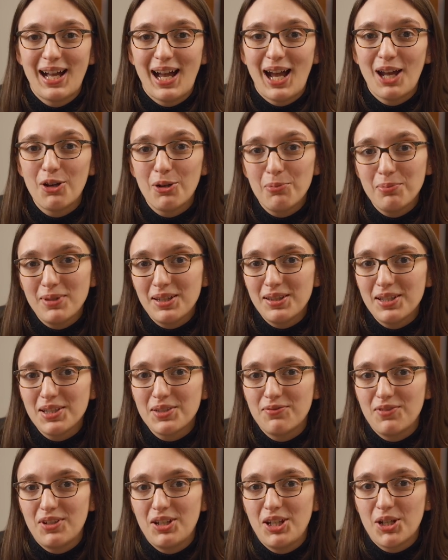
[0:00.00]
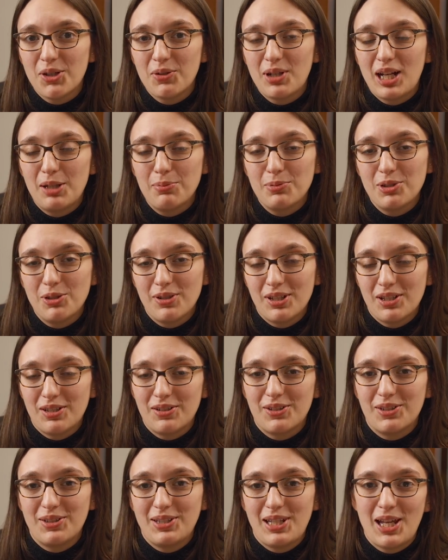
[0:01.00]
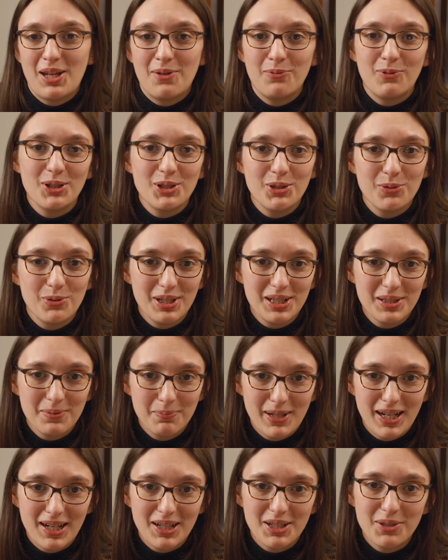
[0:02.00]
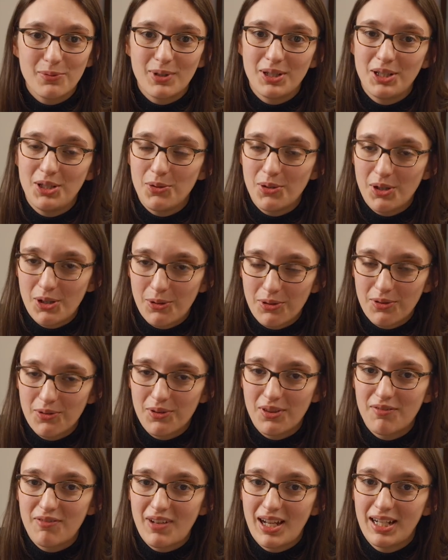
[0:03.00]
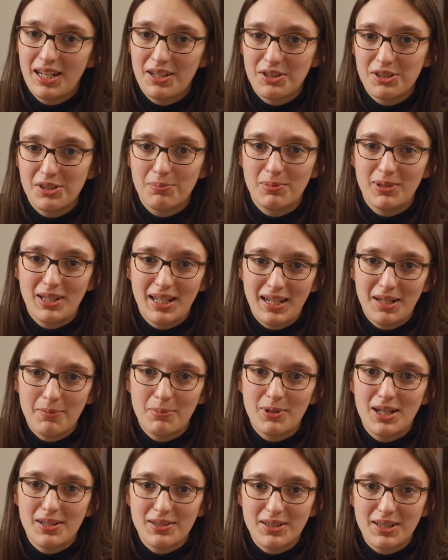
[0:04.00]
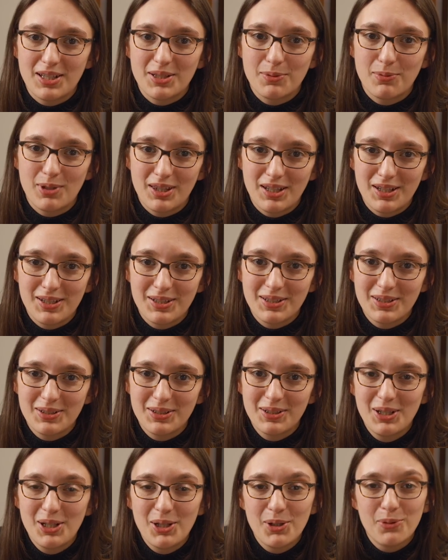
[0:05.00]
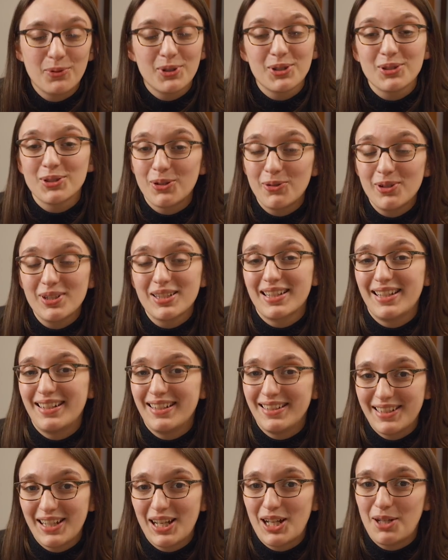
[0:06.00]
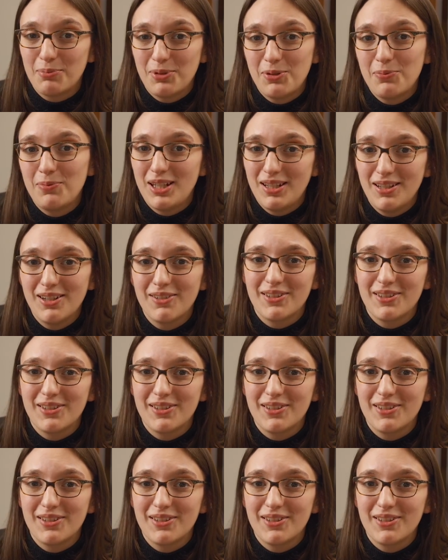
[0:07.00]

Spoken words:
I hope that this video helped you to understand what to expect when you go through the financial planning process with us. We're so excited to help you meet your